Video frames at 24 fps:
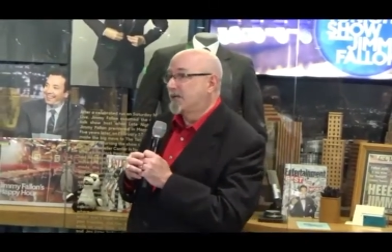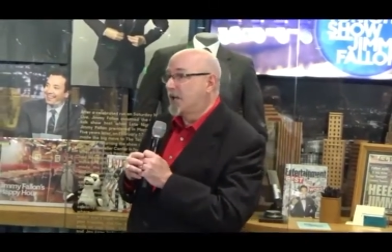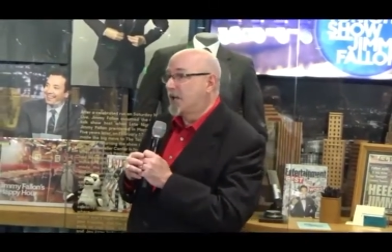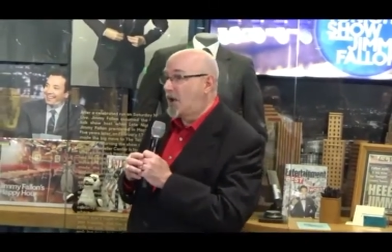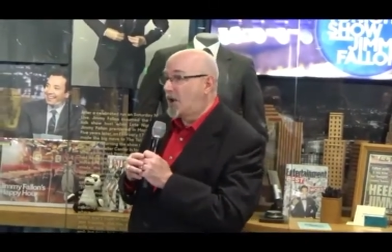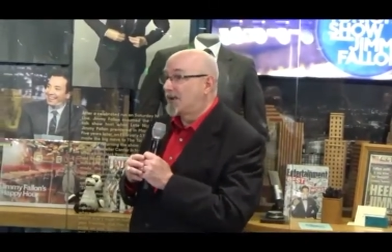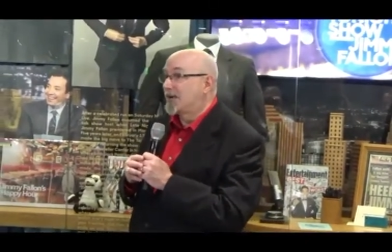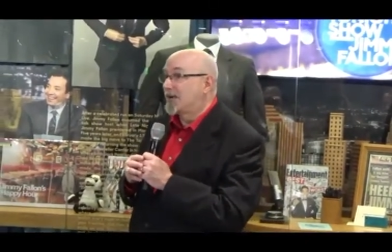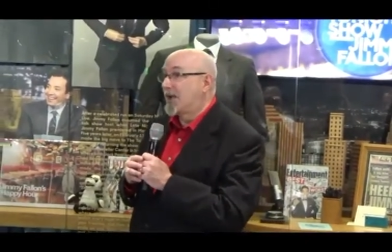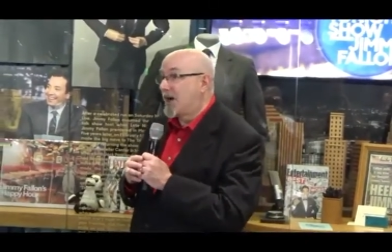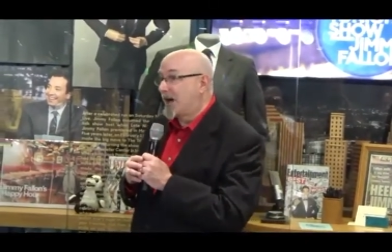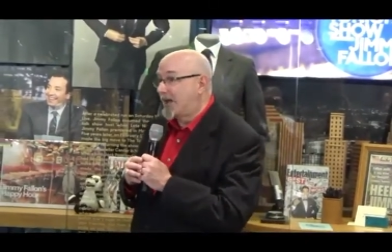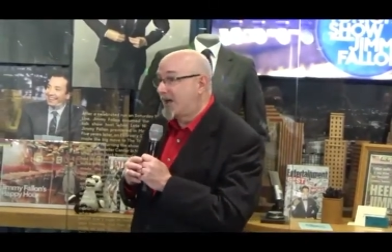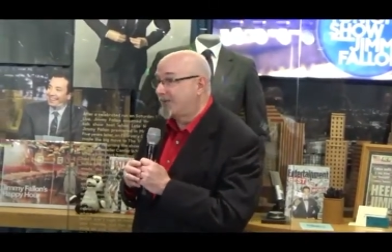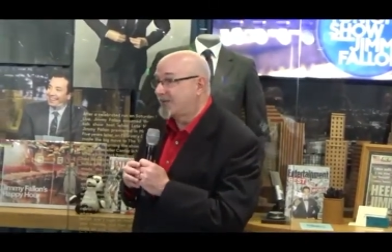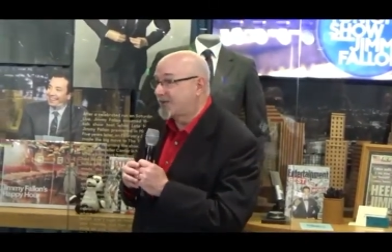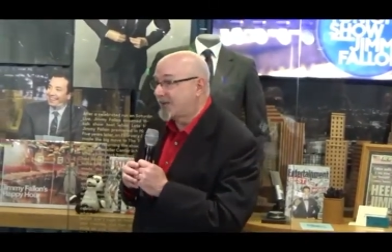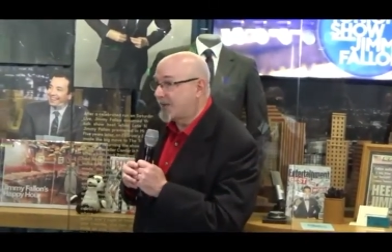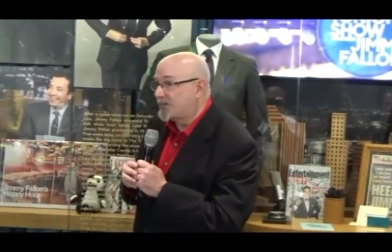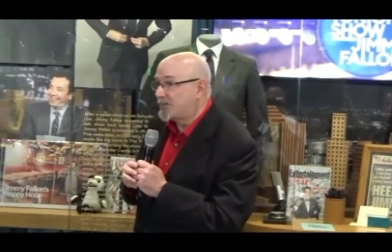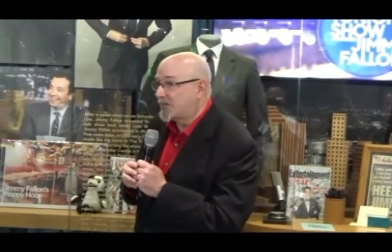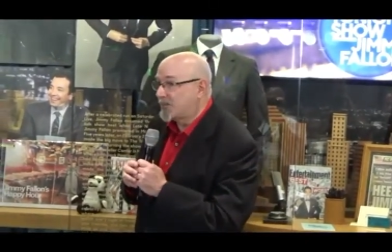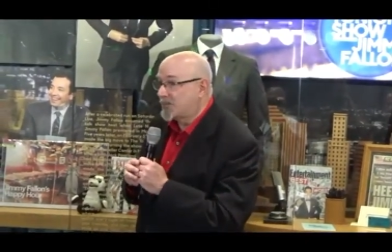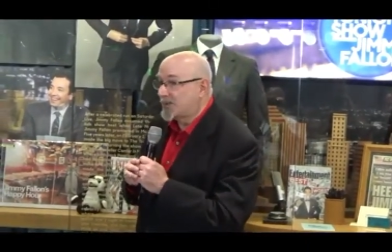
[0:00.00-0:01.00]
long
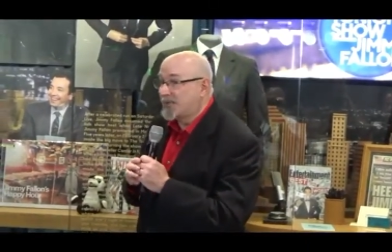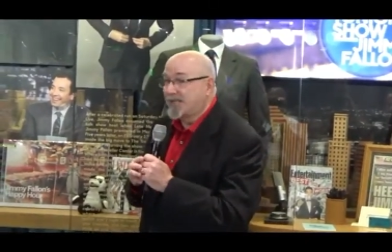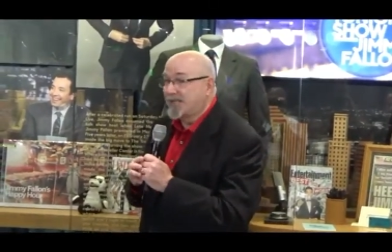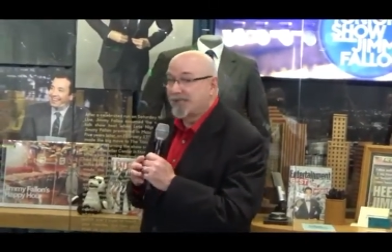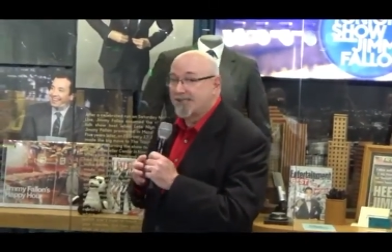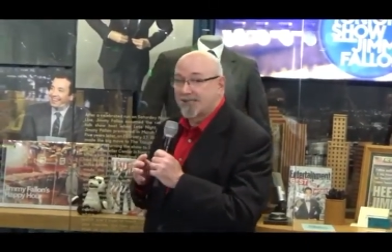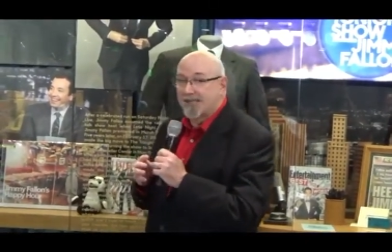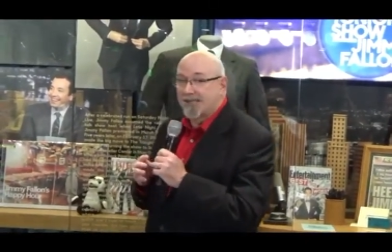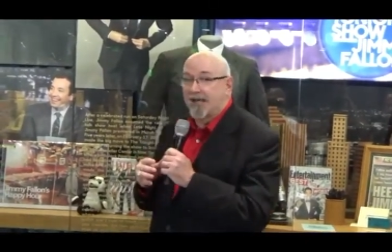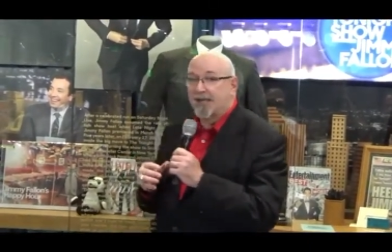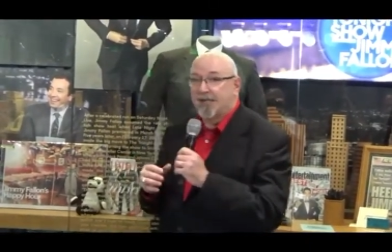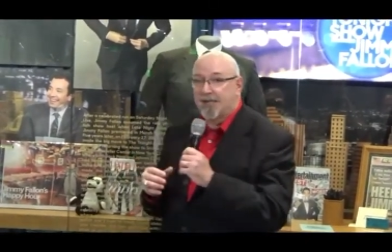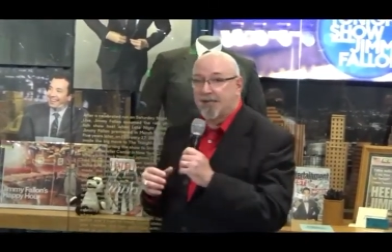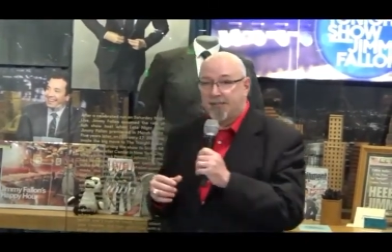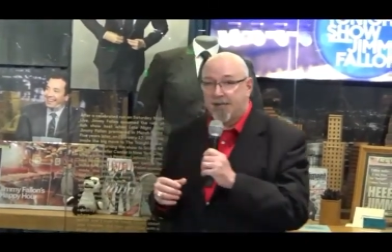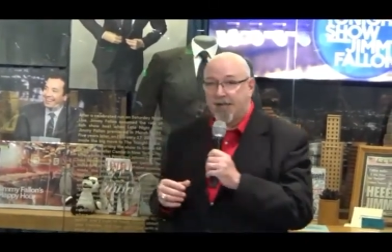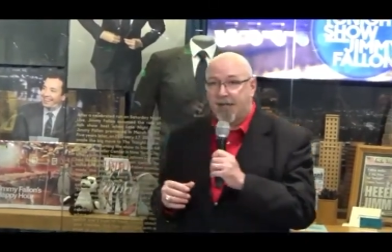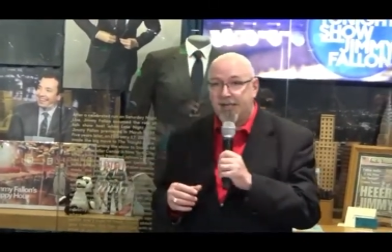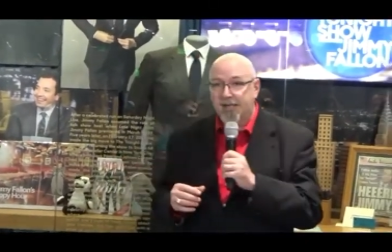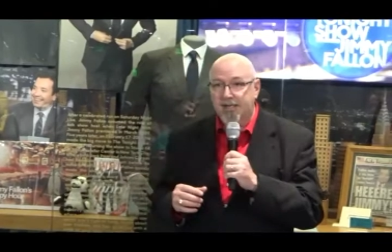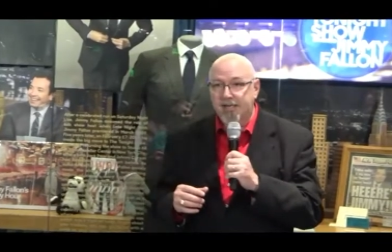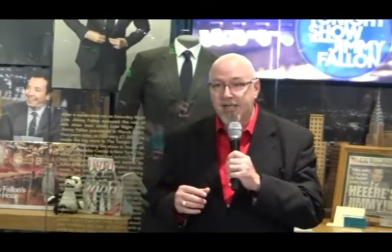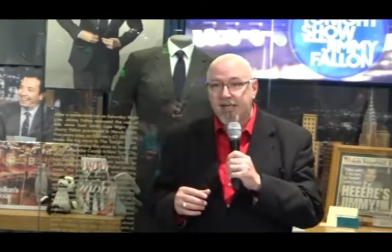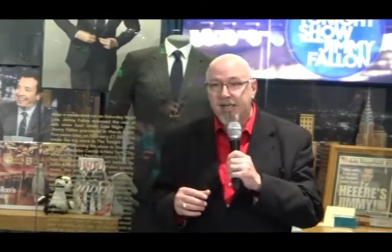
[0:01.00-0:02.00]
lines, and we're really excited
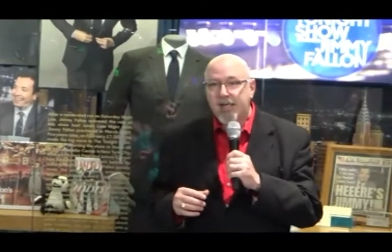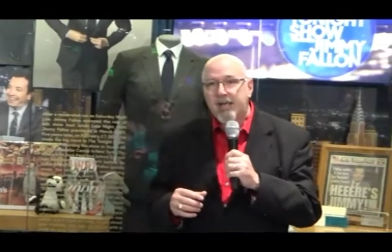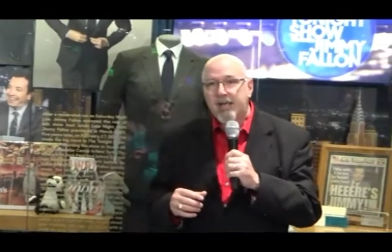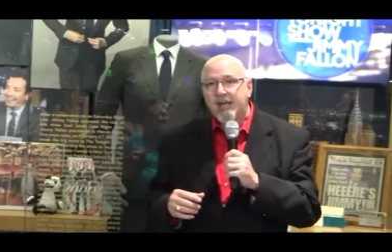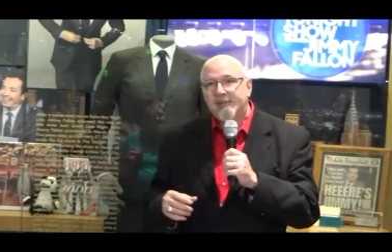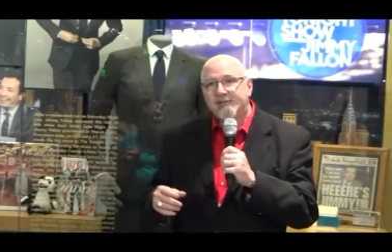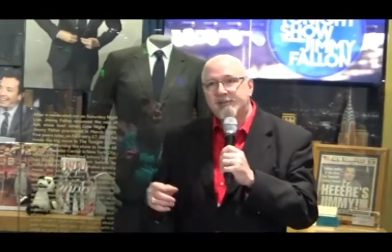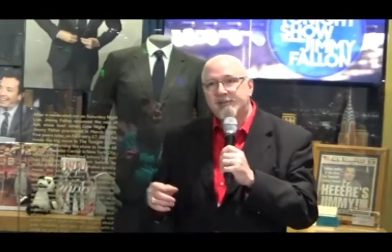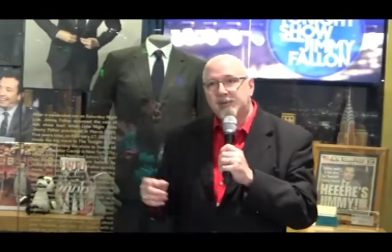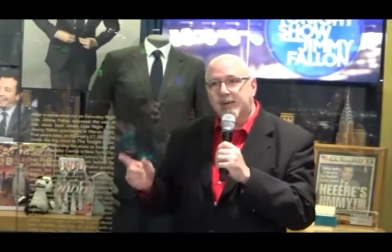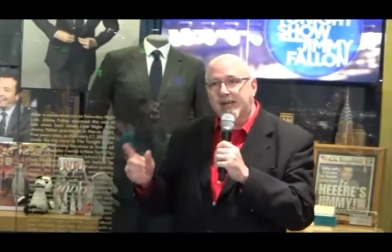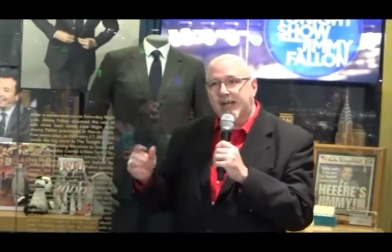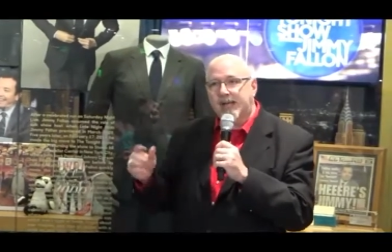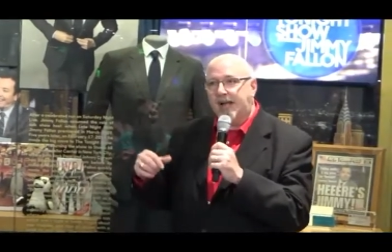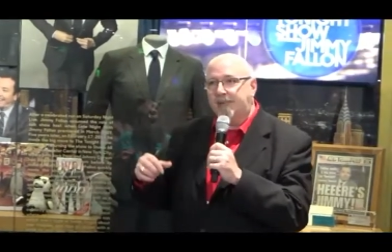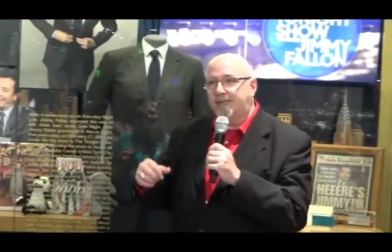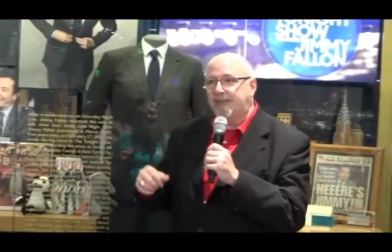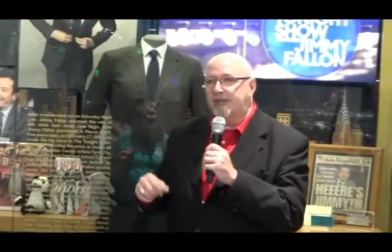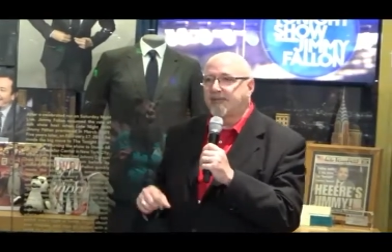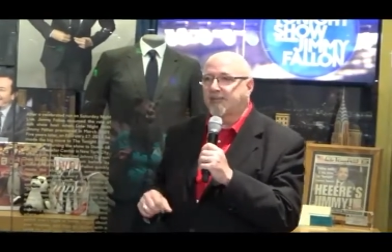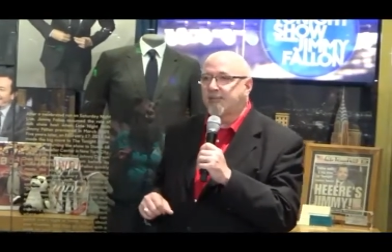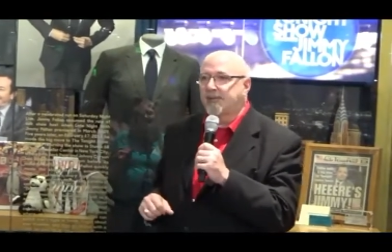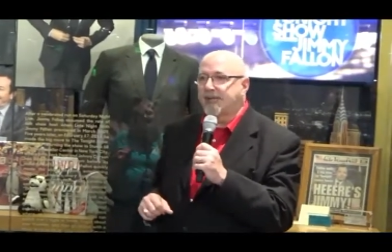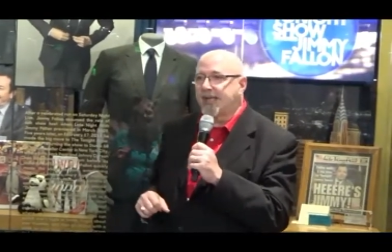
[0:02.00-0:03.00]
about it. So what
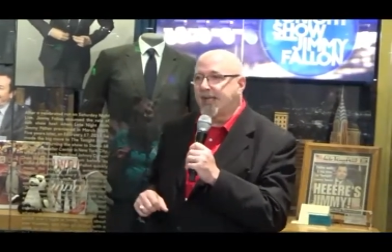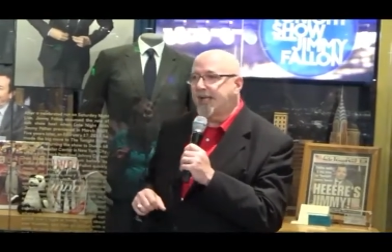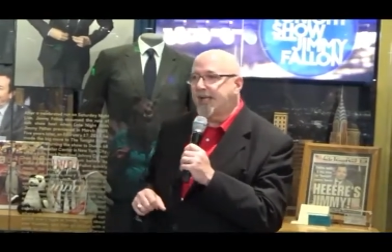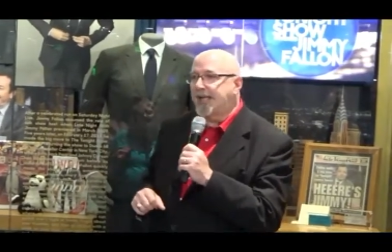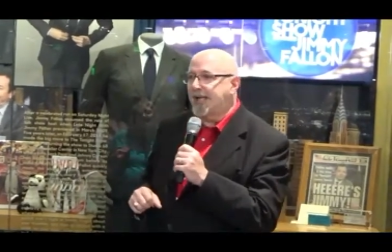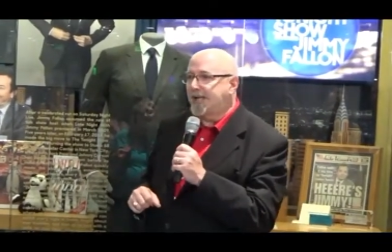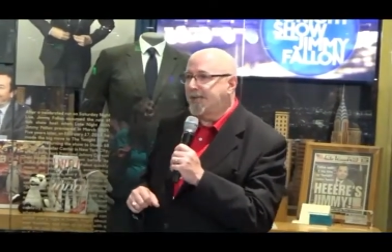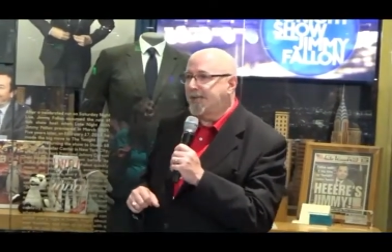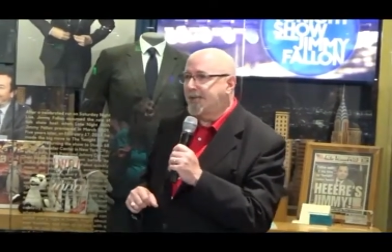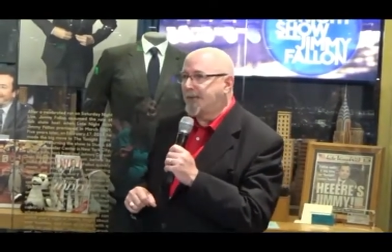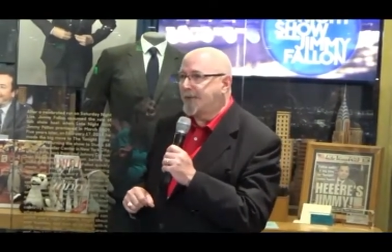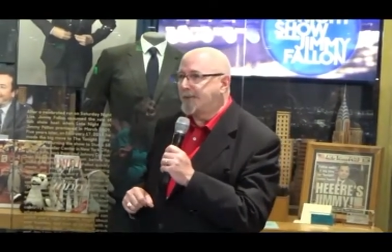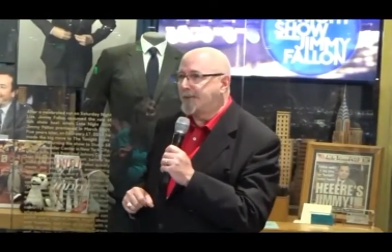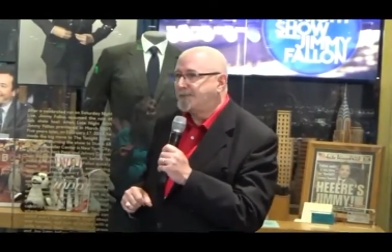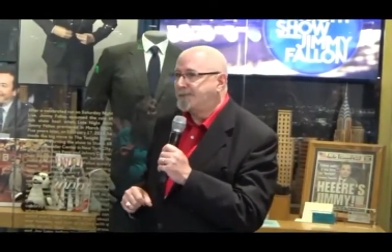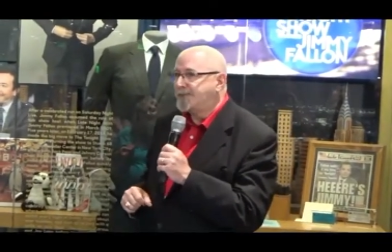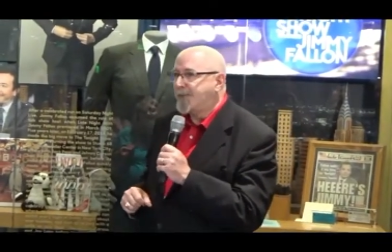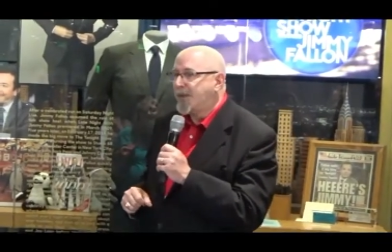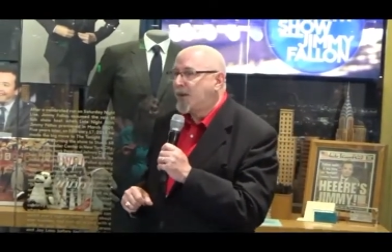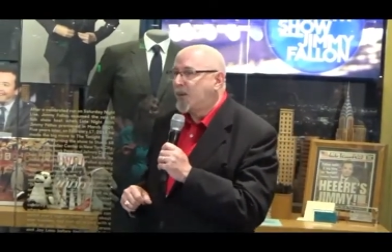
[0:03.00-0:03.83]
happens when they get here?